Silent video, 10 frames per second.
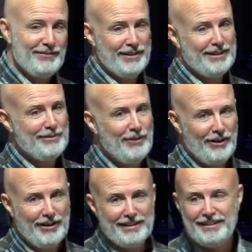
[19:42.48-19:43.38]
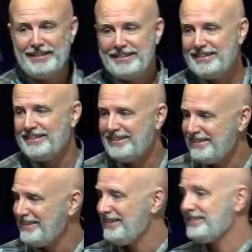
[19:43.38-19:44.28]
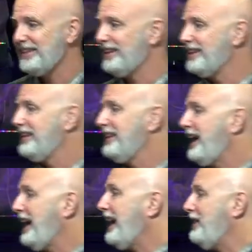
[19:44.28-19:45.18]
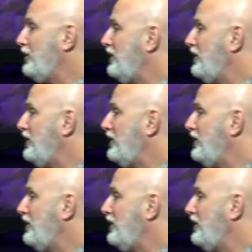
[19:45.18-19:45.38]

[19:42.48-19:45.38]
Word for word: I mean, come on. He's like, I got